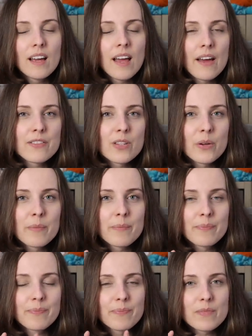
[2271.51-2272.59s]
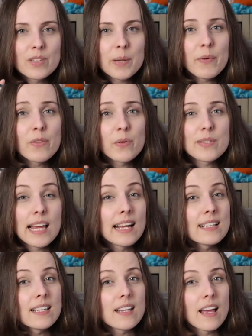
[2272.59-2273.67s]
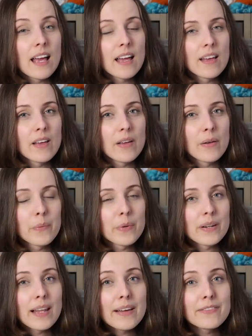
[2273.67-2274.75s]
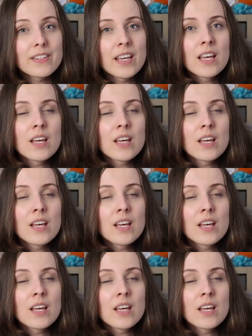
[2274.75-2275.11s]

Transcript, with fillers: have some, some of those tags uh, were left,